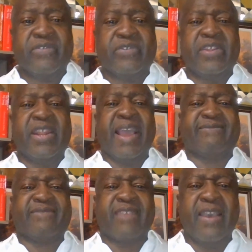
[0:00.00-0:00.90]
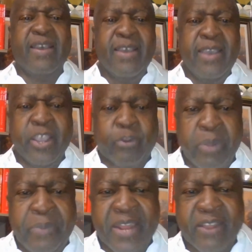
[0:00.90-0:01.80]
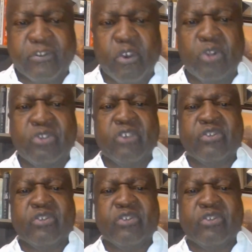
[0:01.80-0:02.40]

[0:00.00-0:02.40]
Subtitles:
and the next day it will be the soldiers,